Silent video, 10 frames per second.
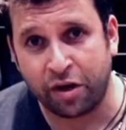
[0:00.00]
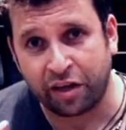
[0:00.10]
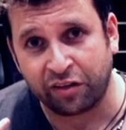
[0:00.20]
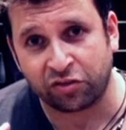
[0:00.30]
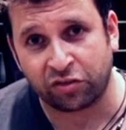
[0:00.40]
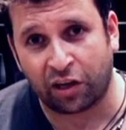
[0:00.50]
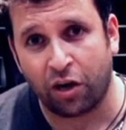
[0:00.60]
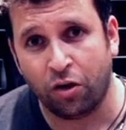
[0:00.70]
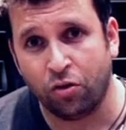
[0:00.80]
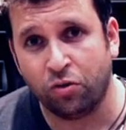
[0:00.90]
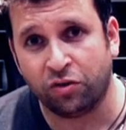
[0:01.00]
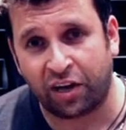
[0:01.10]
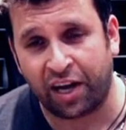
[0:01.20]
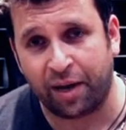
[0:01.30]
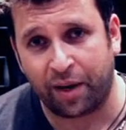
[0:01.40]
Really slow
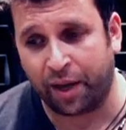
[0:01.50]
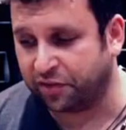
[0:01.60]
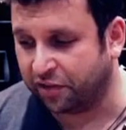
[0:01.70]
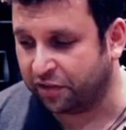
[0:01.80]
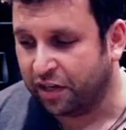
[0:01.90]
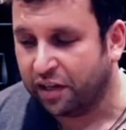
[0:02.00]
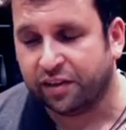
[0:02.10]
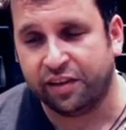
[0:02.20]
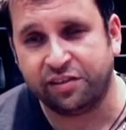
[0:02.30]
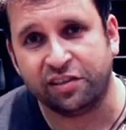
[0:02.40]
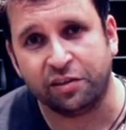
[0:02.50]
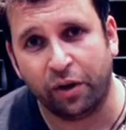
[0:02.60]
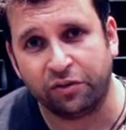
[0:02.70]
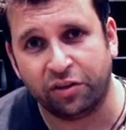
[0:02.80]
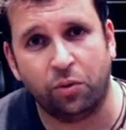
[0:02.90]
time lapses. This is the
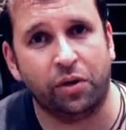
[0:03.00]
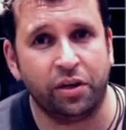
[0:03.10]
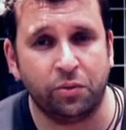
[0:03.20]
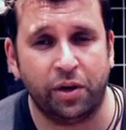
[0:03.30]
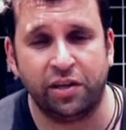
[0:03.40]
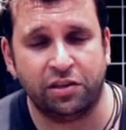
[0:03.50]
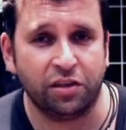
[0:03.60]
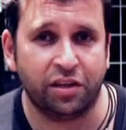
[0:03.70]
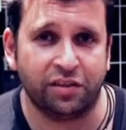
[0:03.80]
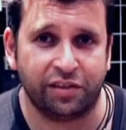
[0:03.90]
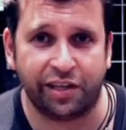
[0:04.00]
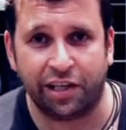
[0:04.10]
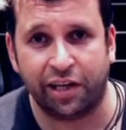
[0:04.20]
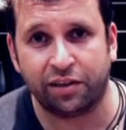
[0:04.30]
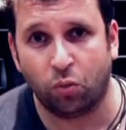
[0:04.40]
motor you want, otherwise look at
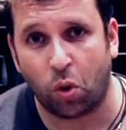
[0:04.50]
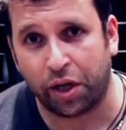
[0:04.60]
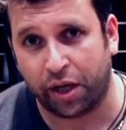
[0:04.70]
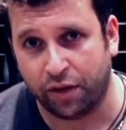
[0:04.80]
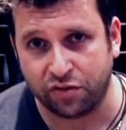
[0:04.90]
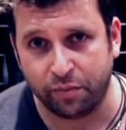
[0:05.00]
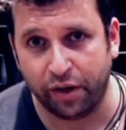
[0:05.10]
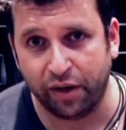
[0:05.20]
something like the 100